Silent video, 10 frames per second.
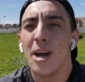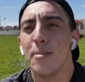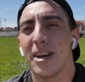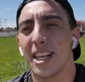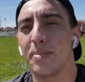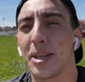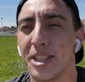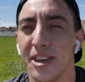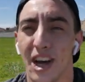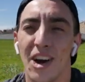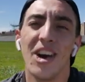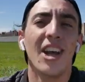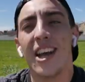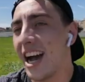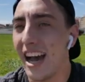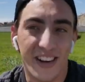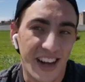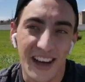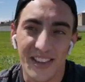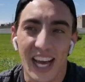But as most of you know, I don't
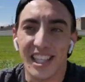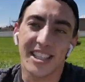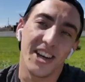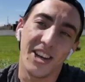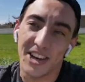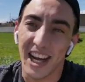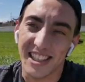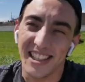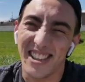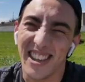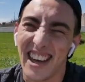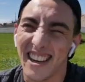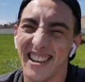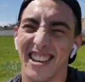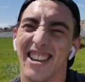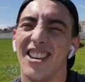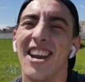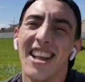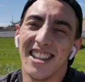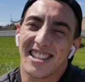have that, so you guys can do that on your own.
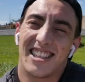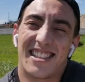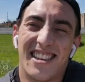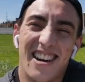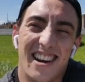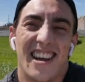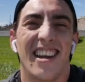Let's get started.